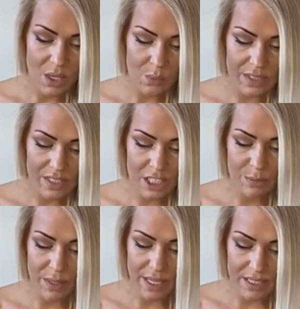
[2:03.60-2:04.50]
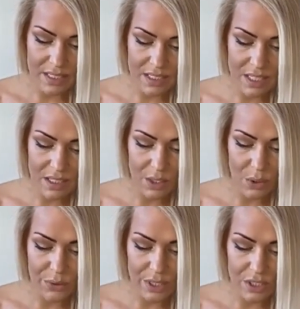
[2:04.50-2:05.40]
which explains the
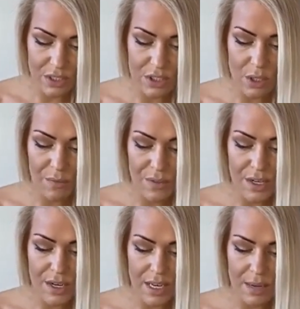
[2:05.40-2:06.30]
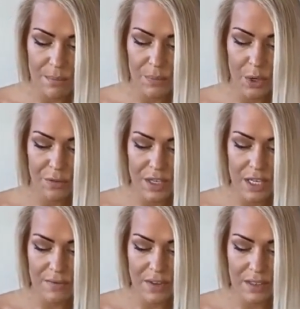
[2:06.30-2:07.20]
origins of the name of the
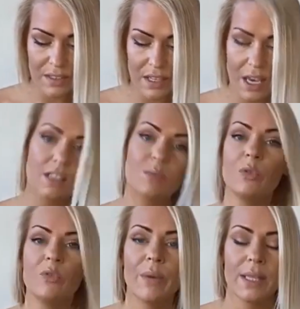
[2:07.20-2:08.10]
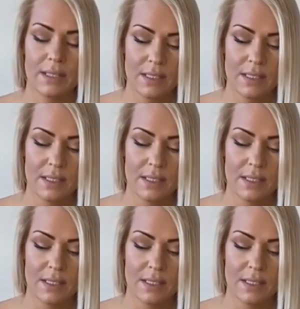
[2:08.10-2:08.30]
event and movement.